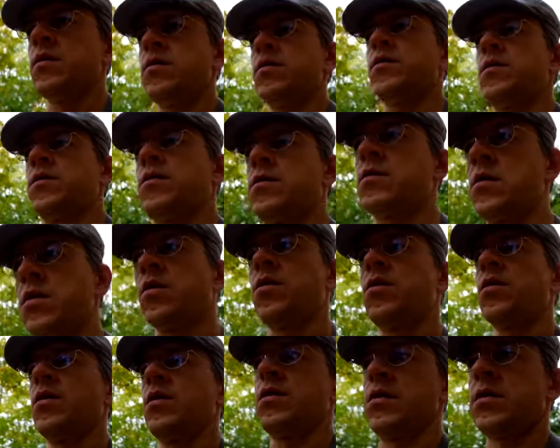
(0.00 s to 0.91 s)

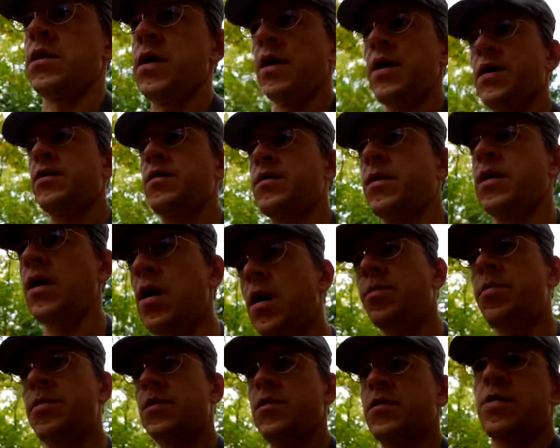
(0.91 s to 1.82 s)
So that
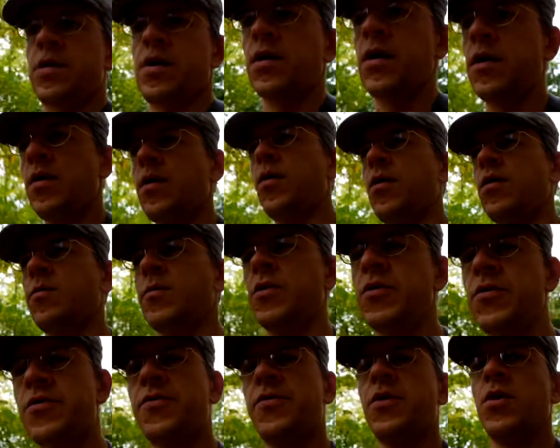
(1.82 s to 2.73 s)
happened
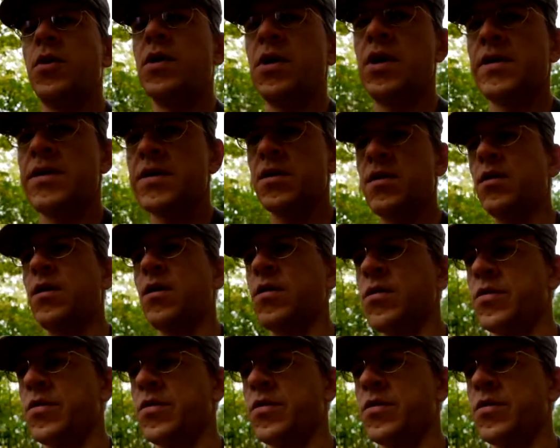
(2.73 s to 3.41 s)
almost 4 years ago.